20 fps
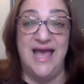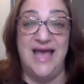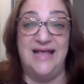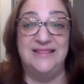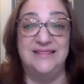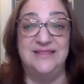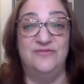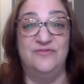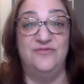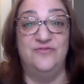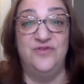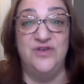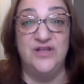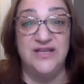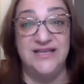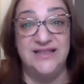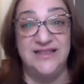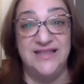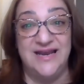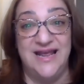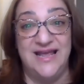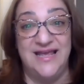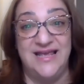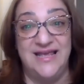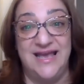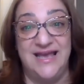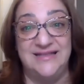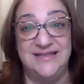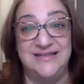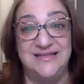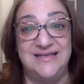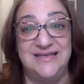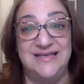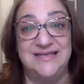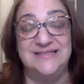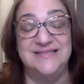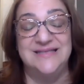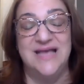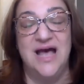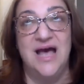and the feeling that I get
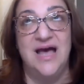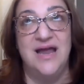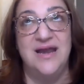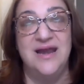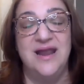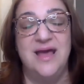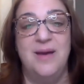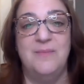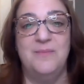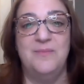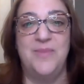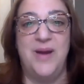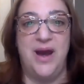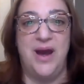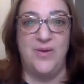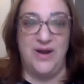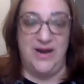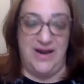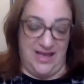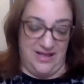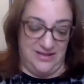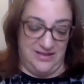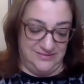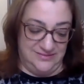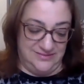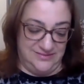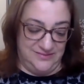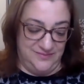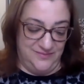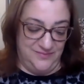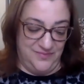is unparalleled.